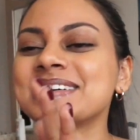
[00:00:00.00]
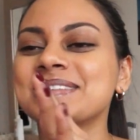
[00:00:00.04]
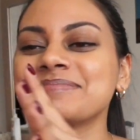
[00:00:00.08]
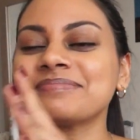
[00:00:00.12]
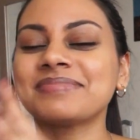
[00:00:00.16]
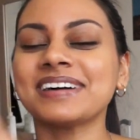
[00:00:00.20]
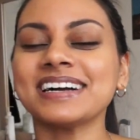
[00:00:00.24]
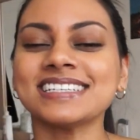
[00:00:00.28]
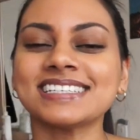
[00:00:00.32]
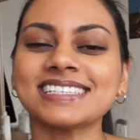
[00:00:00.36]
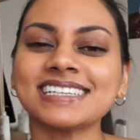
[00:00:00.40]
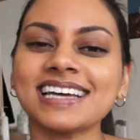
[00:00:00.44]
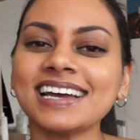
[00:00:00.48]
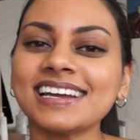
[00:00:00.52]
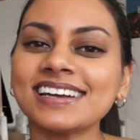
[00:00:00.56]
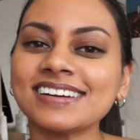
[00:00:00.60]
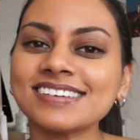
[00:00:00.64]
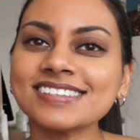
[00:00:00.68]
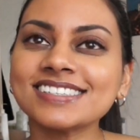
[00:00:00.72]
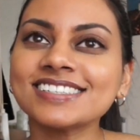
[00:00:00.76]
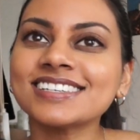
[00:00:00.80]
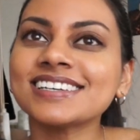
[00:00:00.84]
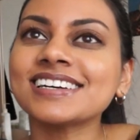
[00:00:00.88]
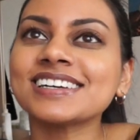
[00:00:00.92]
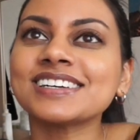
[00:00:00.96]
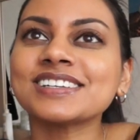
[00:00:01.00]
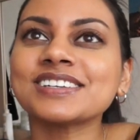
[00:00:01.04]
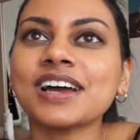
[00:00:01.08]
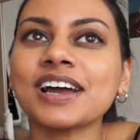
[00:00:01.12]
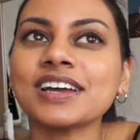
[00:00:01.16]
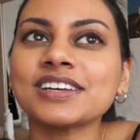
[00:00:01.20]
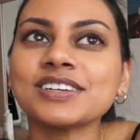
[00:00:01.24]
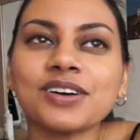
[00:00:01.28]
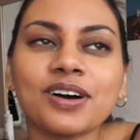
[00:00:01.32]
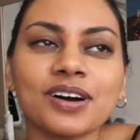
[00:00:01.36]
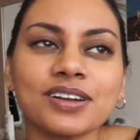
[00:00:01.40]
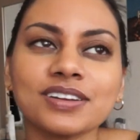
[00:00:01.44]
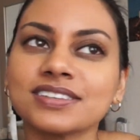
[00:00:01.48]
by side hustle,
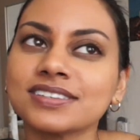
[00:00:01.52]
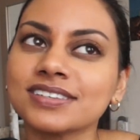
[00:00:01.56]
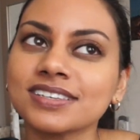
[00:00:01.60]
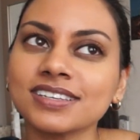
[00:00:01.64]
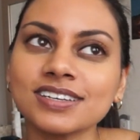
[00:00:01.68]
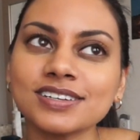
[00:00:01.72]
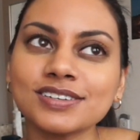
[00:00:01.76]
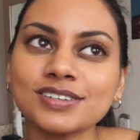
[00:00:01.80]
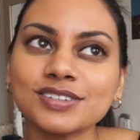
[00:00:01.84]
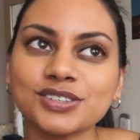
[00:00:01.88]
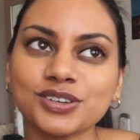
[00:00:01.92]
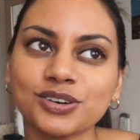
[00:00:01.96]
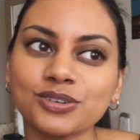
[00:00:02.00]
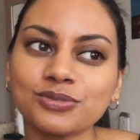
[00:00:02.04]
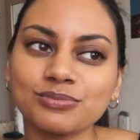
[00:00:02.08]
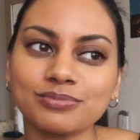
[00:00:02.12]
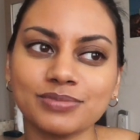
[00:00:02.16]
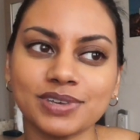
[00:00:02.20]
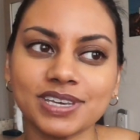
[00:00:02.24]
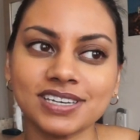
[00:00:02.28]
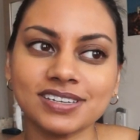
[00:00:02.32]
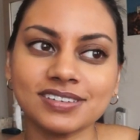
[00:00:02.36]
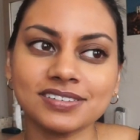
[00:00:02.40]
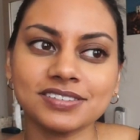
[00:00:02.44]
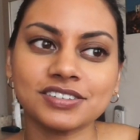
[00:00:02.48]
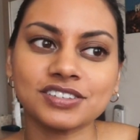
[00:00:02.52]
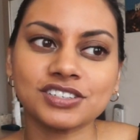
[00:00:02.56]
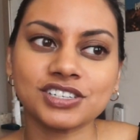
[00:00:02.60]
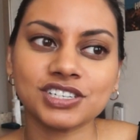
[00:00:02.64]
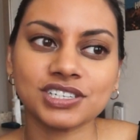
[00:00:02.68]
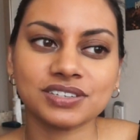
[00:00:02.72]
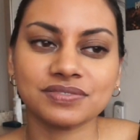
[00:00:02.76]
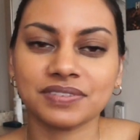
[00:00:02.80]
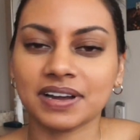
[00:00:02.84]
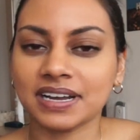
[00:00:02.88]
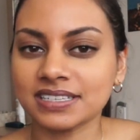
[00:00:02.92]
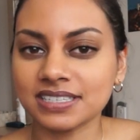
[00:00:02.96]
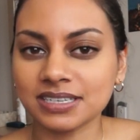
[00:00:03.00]
I honestly don't mean
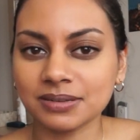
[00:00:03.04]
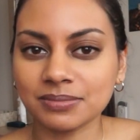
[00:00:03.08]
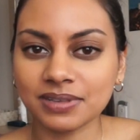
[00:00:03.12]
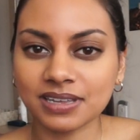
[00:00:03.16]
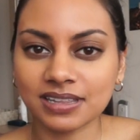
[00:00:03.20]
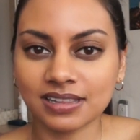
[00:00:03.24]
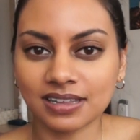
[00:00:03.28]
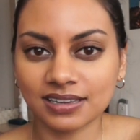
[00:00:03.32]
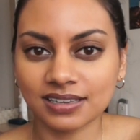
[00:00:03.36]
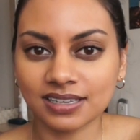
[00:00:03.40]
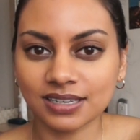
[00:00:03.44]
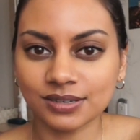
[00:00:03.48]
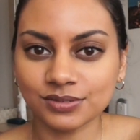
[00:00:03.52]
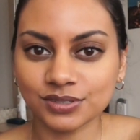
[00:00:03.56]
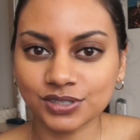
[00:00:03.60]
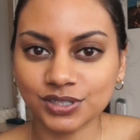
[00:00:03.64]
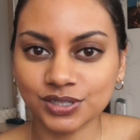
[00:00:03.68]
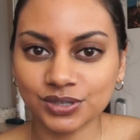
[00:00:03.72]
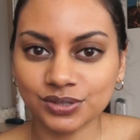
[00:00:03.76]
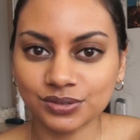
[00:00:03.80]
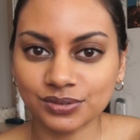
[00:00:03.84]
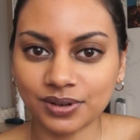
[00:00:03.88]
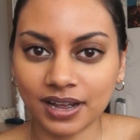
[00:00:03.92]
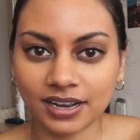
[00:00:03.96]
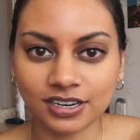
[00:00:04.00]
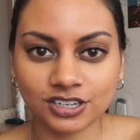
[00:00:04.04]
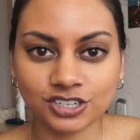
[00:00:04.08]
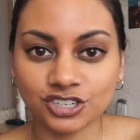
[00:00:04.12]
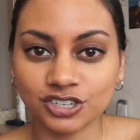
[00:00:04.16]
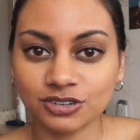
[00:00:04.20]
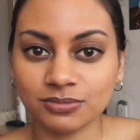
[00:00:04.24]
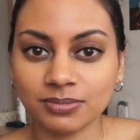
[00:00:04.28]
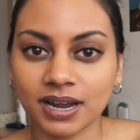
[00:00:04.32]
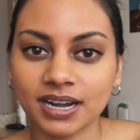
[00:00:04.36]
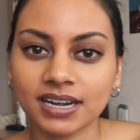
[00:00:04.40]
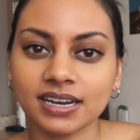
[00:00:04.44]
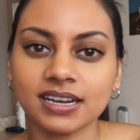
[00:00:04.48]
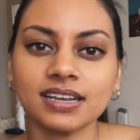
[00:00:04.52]
just find something that gives you
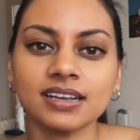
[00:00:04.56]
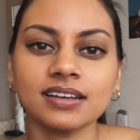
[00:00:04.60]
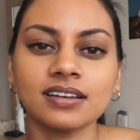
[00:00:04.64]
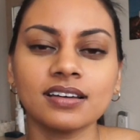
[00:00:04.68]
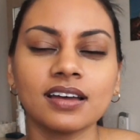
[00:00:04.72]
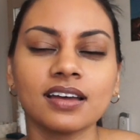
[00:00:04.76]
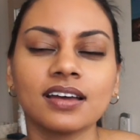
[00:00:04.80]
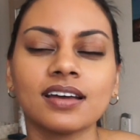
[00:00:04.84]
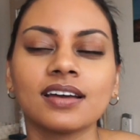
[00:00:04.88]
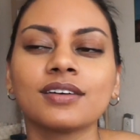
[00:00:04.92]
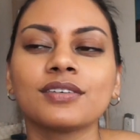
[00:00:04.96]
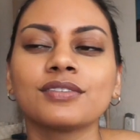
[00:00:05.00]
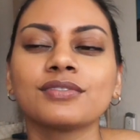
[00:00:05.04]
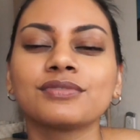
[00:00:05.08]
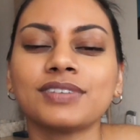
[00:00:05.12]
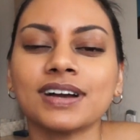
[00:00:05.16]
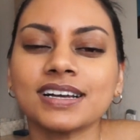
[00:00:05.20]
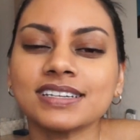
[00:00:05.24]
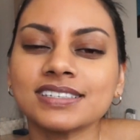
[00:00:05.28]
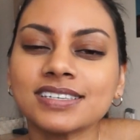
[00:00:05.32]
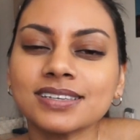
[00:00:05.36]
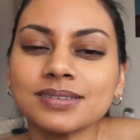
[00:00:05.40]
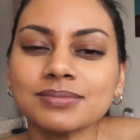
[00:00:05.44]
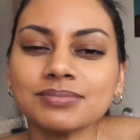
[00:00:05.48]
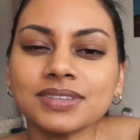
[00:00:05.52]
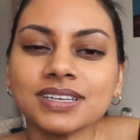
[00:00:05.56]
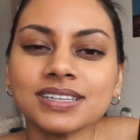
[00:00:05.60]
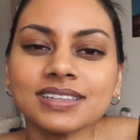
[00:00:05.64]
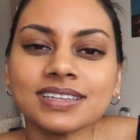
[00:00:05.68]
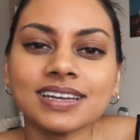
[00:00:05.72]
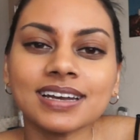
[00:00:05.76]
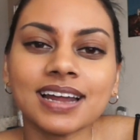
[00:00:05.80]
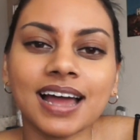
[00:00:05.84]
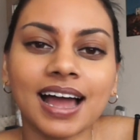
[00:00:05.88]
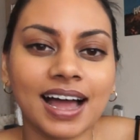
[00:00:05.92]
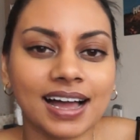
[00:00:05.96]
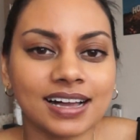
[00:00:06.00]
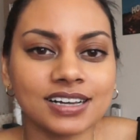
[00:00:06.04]
extra money. Find something
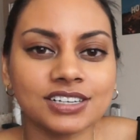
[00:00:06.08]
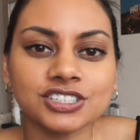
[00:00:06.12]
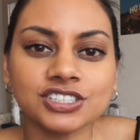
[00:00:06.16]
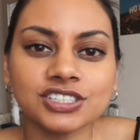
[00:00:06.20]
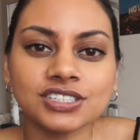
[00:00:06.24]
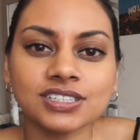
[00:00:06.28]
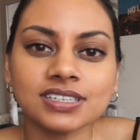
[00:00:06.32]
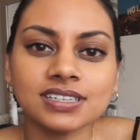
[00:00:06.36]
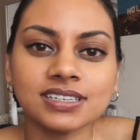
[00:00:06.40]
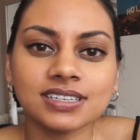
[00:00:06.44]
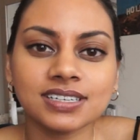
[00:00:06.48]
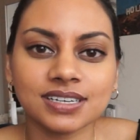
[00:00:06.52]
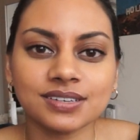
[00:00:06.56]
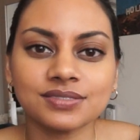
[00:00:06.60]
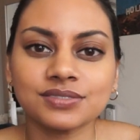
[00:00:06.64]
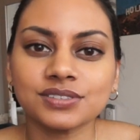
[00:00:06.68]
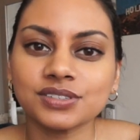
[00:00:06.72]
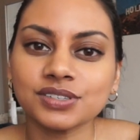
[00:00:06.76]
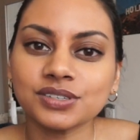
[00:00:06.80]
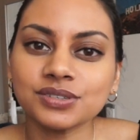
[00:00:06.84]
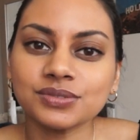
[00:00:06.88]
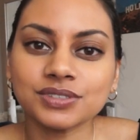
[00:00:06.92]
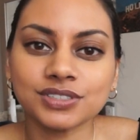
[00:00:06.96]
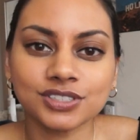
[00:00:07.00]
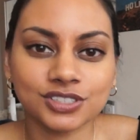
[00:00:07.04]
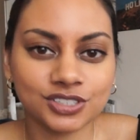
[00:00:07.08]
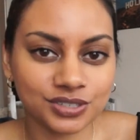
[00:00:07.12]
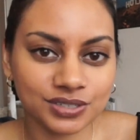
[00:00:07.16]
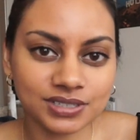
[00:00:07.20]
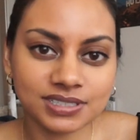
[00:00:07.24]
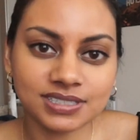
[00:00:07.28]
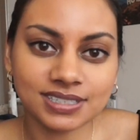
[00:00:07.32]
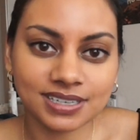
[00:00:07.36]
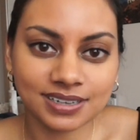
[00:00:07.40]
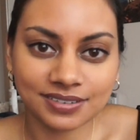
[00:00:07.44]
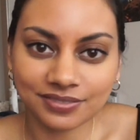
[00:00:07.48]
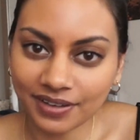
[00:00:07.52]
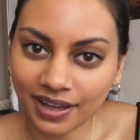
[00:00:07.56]
that actually gives you
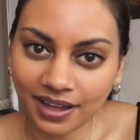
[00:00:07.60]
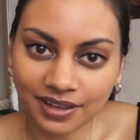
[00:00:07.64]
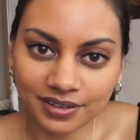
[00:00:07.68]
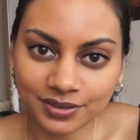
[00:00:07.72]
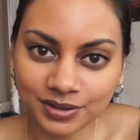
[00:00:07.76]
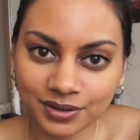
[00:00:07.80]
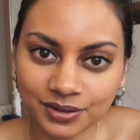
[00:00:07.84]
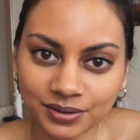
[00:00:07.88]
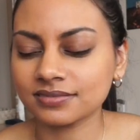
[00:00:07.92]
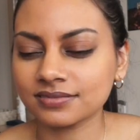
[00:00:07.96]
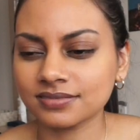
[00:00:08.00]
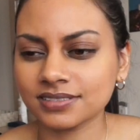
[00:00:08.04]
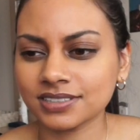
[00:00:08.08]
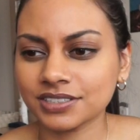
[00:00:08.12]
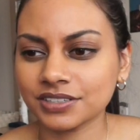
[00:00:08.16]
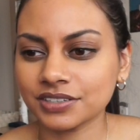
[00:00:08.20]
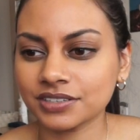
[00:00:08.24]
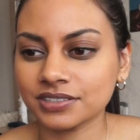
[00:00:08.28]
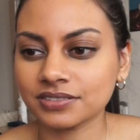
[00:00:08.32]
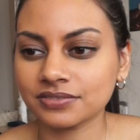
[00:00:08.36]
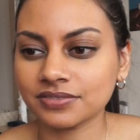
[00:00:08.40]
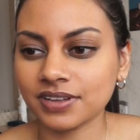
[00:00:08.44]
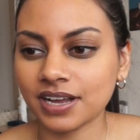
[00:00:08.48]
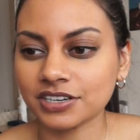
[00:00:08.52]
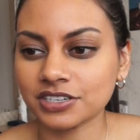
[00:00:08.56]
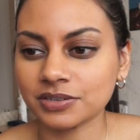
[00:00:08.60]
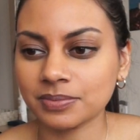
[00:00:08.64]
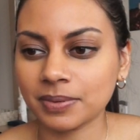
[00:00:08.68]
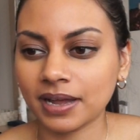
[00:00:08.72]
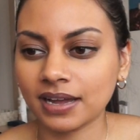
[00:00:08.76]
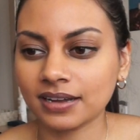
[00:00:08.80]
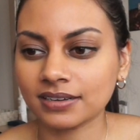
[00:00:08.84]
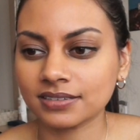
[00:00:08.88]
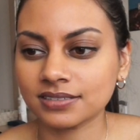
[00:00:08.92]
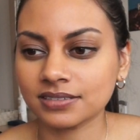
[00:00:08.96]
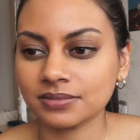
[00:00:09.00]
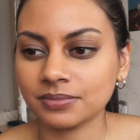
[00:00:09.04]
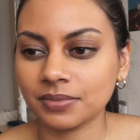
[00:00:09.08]
intrinsic value. Serious
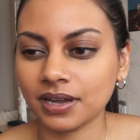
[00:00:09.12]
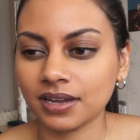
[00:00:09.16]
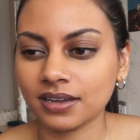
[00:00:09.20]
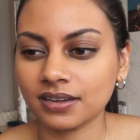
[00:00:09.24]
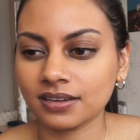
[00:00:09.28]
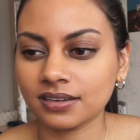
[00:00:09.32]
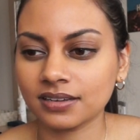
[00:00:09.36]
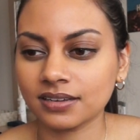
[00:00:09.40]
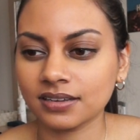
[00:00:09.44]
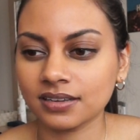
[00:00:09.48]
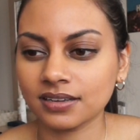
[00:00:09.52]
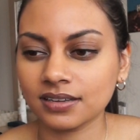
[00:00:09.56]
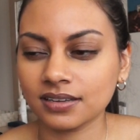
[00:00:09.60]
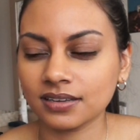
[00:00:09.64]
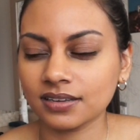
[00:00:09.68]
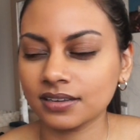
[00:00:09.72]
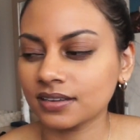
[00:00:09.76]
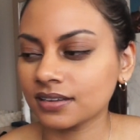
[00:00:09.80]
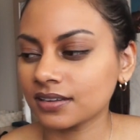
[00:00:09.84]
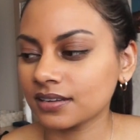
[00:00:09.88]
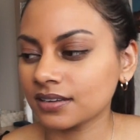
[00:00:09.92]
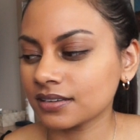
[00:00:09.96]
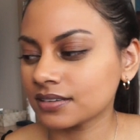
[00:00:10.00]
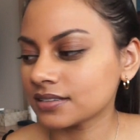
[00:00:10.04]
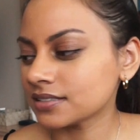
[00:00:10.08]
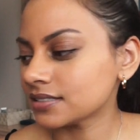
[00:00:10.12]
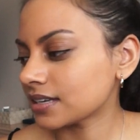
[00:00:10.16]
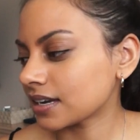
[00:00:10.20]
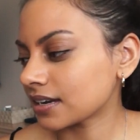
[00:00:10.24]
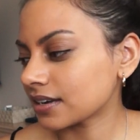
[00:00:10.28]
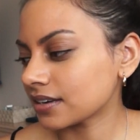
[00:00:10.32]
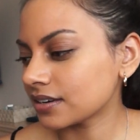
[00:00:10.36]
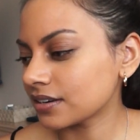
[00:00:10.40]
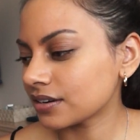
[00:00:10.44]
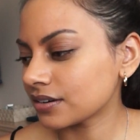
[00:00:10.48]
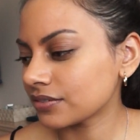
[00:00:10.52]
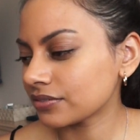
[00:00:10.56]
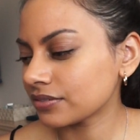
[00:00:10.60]
flashback to my
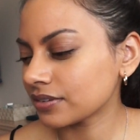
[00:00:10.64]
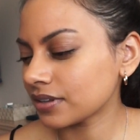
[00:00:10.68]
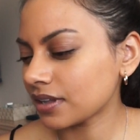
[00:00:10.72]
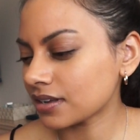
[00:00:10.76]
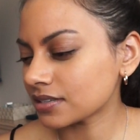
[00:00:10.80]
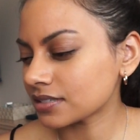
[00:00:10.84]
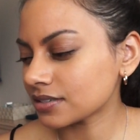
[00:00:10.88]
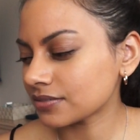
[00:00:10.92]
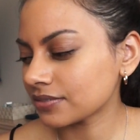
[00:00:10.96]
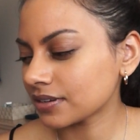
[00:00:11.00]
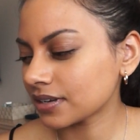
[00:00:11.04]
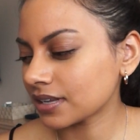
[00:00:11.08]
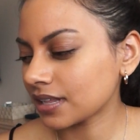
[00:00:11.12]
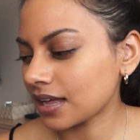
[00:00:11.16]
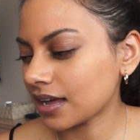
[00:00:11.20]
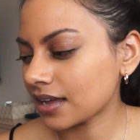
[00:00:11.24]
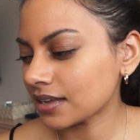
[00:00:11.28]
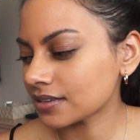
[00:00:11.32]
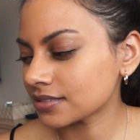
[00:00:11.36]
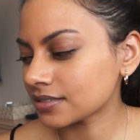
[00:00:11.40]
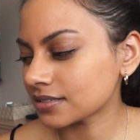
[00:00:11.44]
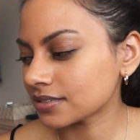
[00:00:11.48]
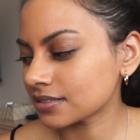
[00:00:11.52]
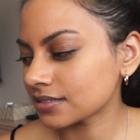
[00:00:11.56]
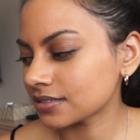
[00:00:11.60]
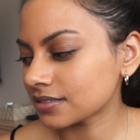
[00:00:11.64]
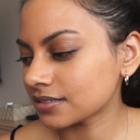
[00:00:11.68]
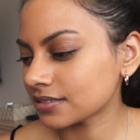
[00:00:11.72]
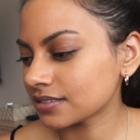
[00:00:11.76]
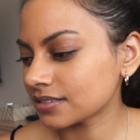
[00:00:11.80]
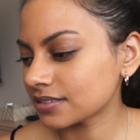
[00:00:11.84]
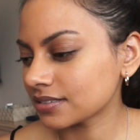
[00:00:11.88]
second year philosophy class.